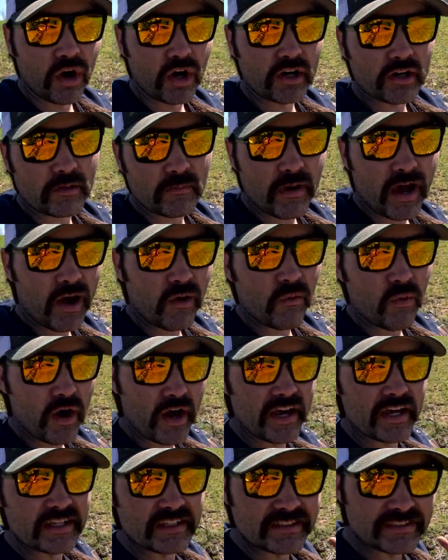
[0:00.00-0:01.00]
work my
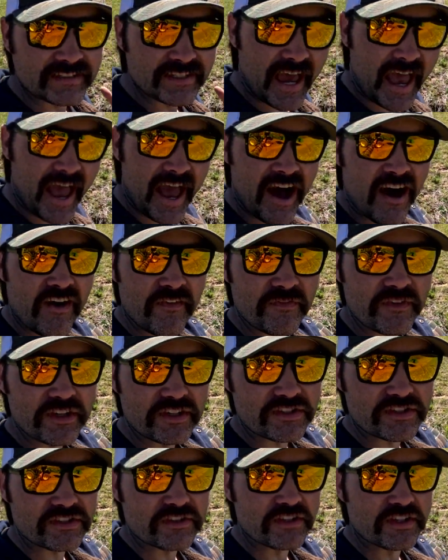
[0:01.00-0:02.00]
way down
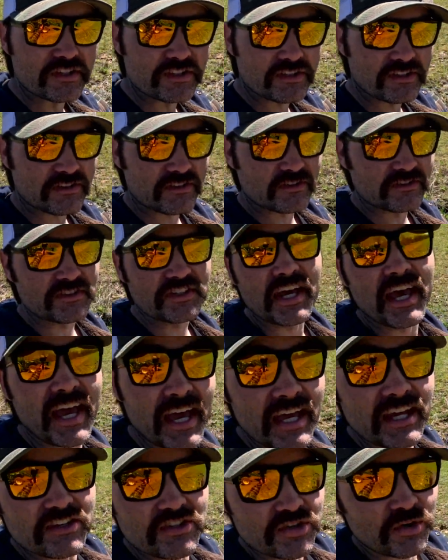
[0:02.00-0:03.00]
this, this
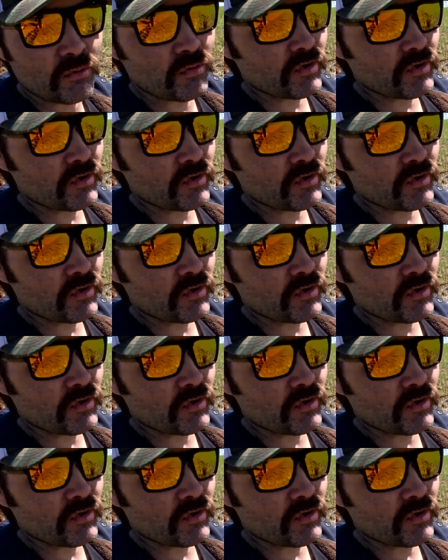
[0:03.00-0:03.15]
ditch